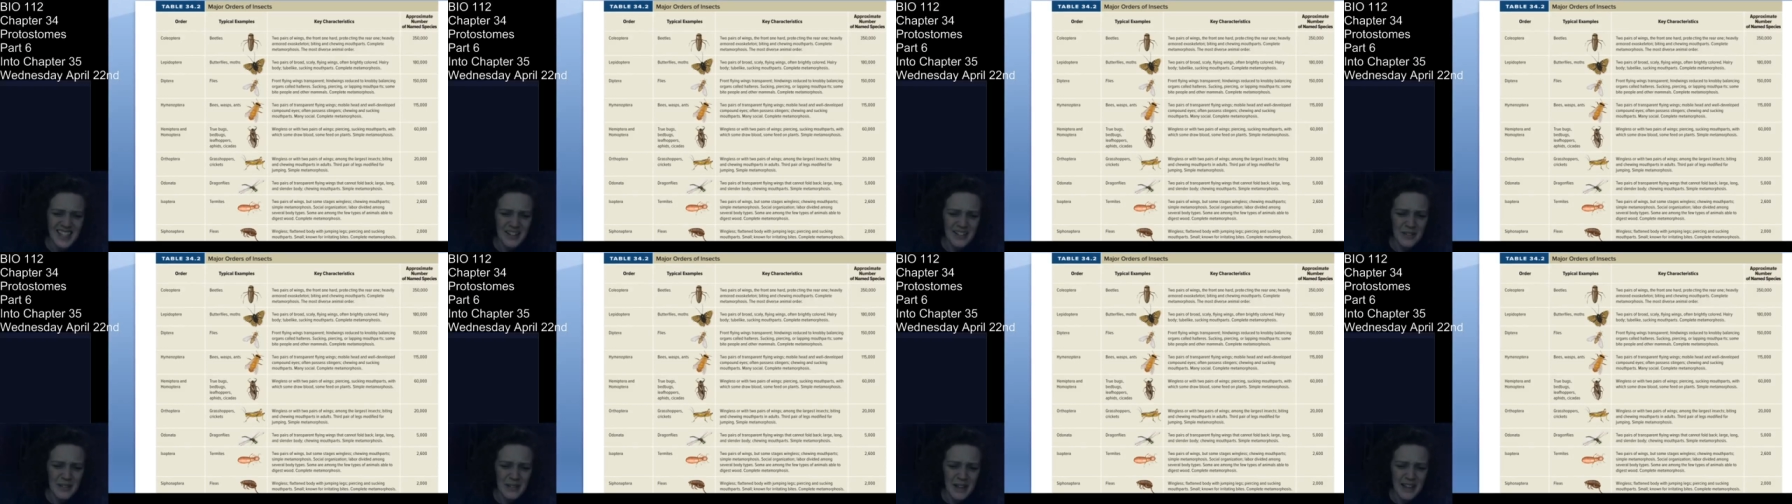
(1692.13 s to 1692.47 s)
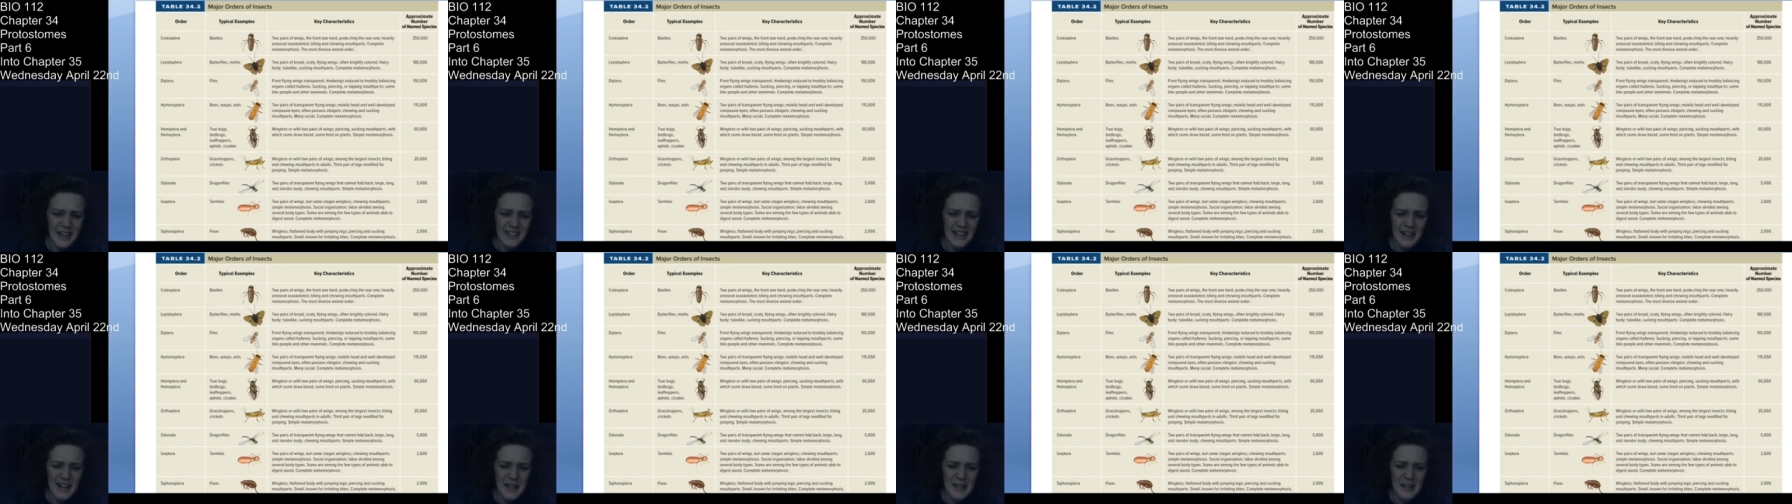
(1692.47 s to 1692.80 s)
I don't
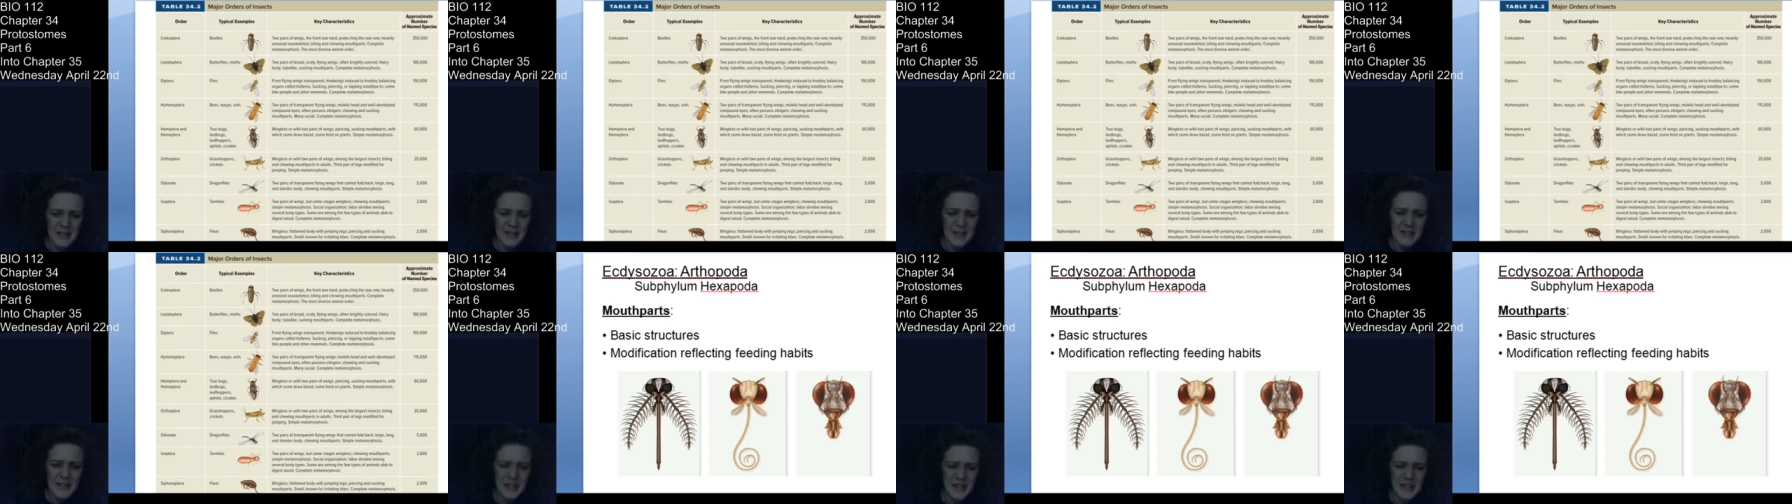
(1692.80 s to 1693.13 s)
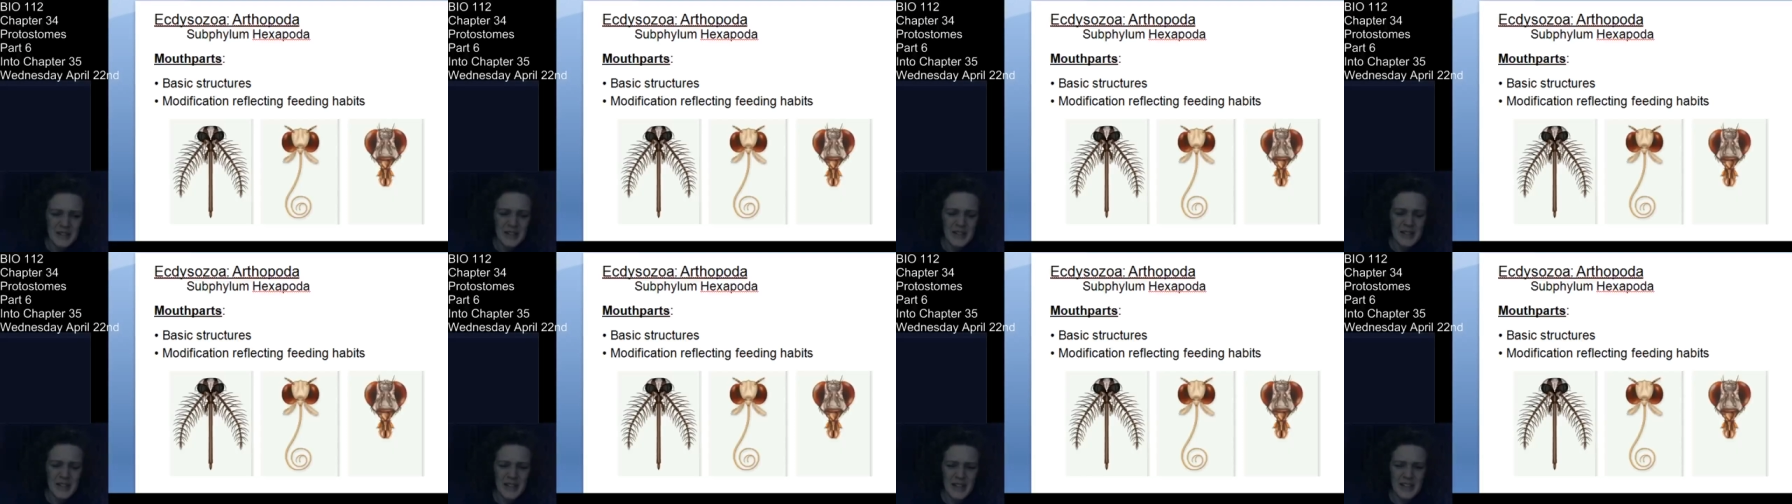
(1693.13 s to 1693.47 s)
like that that
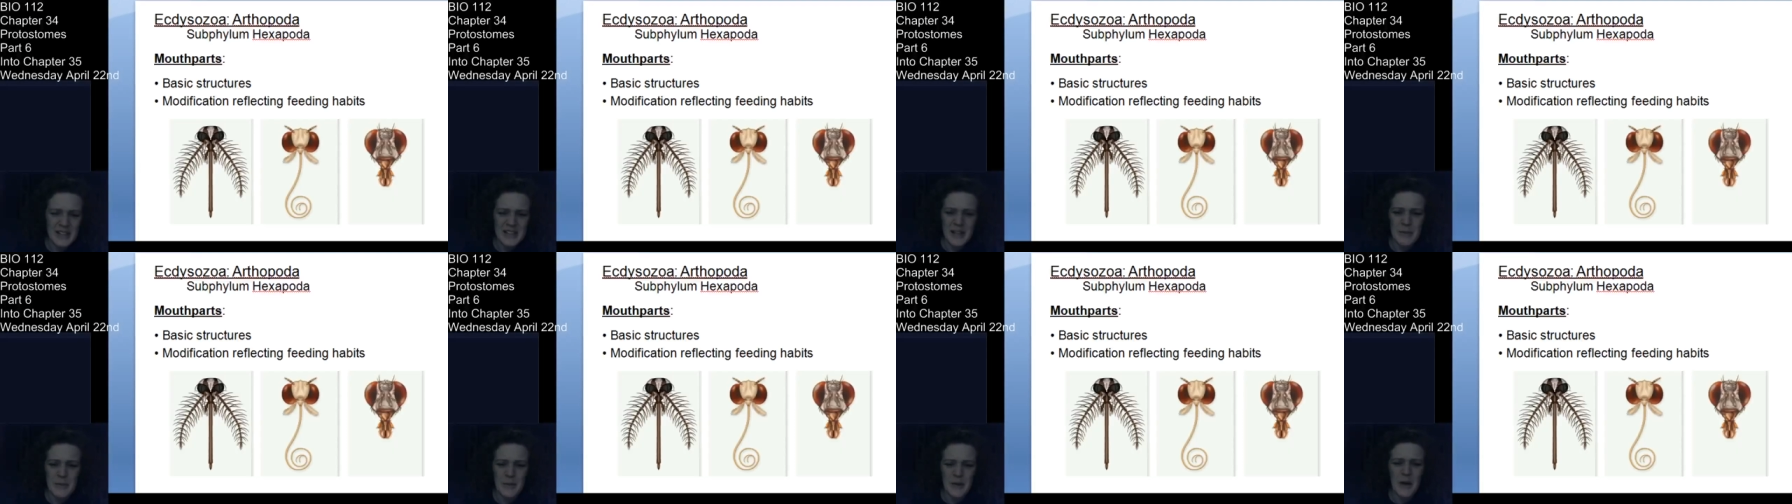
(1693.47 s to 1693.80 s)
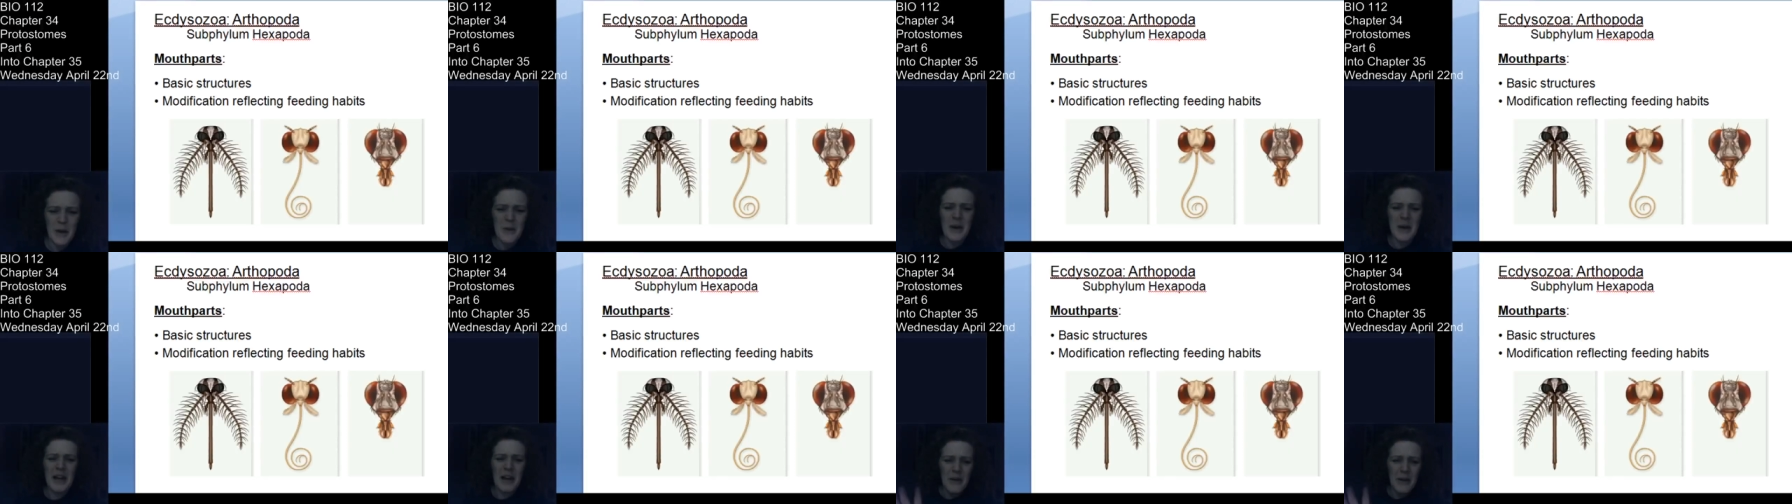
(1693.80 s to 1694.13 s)
example.
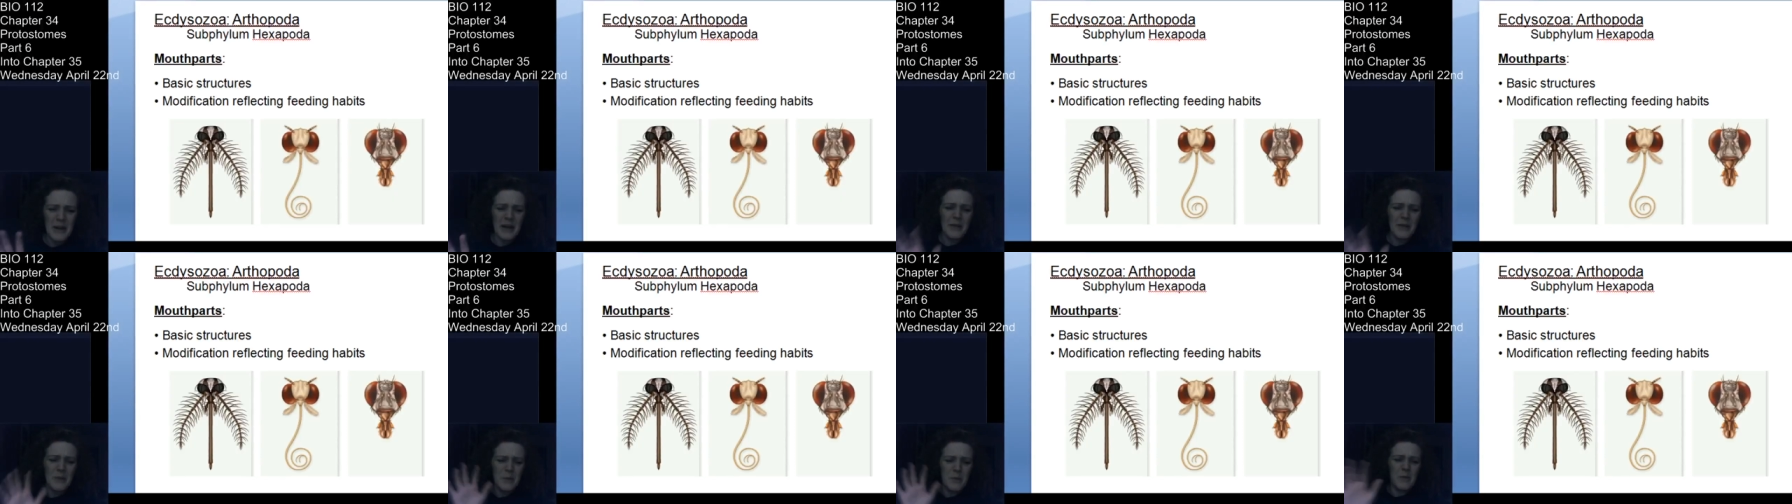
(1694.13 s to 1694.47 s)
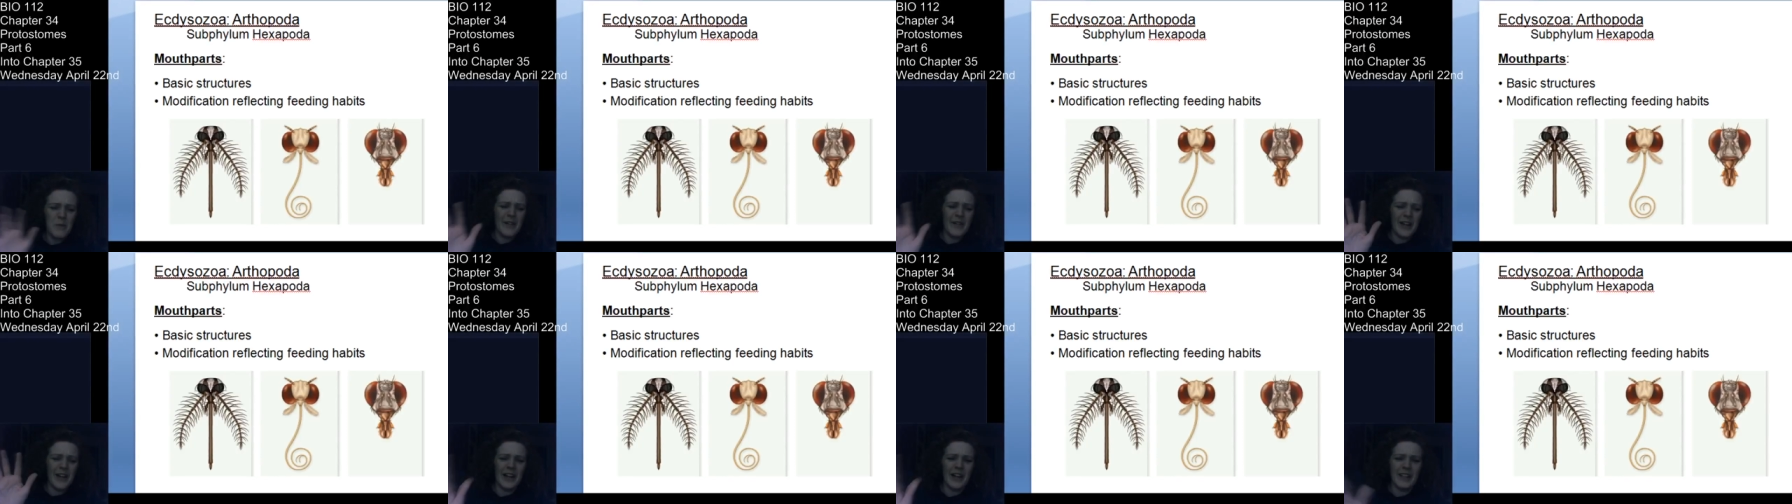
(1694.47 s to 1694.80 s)
Okay, okay, we're
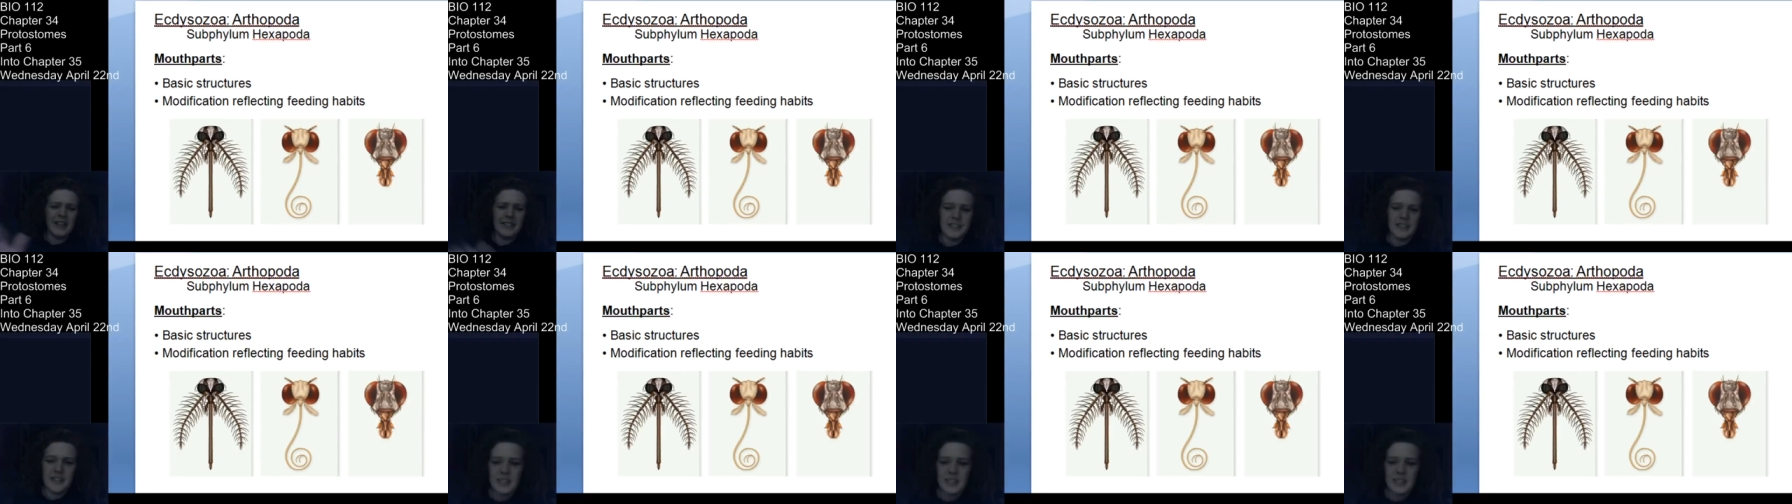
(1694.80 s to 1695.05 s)
moving on.